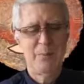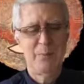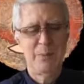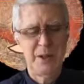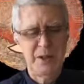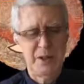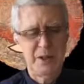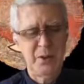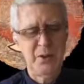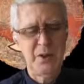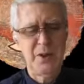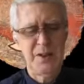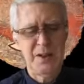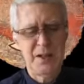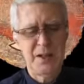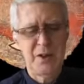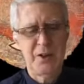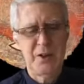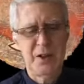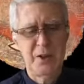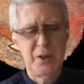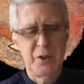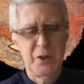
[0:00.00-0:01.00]
But
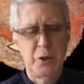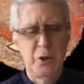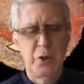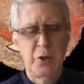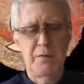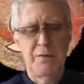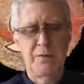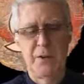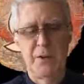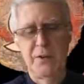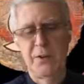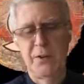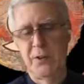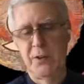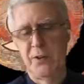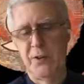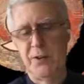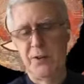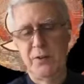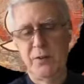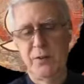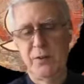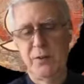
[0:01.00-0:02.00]
Unitarian
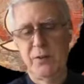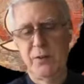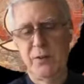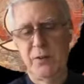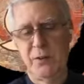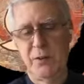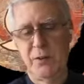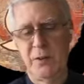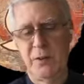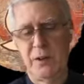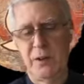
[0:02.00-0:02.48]
Universalists